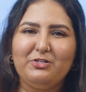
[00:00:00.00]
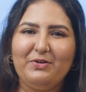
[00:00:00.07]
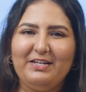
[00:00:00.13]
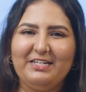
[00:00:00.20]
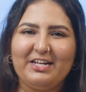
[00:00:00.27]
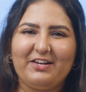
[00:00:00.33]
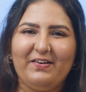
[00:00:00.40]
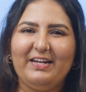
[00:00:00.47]
to
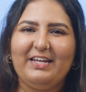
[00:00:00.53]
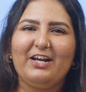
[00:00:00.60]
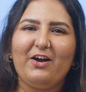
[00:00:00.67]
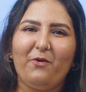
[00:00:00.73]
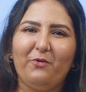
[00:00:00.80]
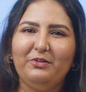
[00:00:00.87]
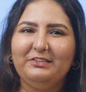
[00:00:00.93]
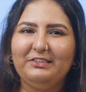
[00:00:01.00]
integrate
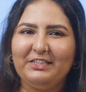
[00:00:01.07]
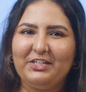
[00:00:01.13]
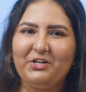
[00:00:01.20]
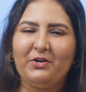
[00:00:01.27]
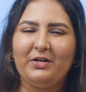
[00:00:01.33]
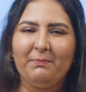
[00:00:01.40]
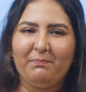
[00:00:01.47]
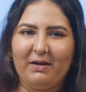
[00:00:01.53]
core
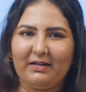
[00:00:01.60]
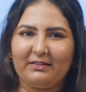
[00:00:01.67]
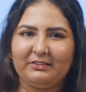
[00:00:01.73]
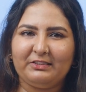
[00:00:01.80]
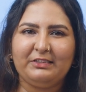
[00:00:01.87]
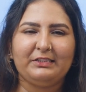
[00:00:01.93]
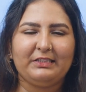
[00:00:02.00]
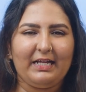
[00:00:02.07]
security
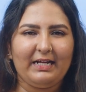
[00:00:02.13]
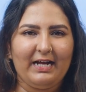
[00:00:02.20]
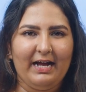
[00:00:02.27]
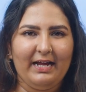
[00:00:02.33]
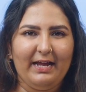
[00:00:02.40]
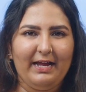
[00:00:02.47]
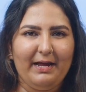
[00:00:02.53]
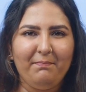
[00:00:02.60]
practices like
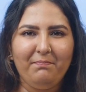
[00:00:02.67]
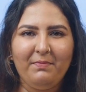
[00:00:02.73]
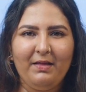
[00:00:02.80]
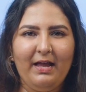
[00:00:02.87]
IAM,